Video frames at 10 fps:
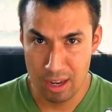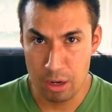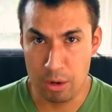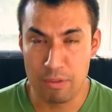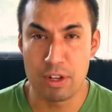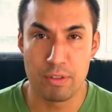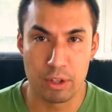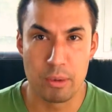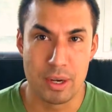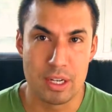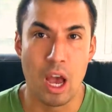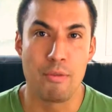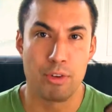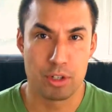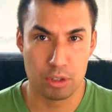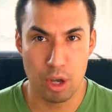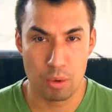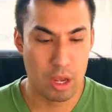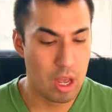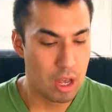you have to give it a little bit of time for it to
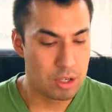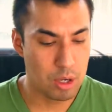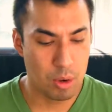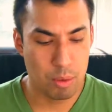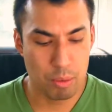load. So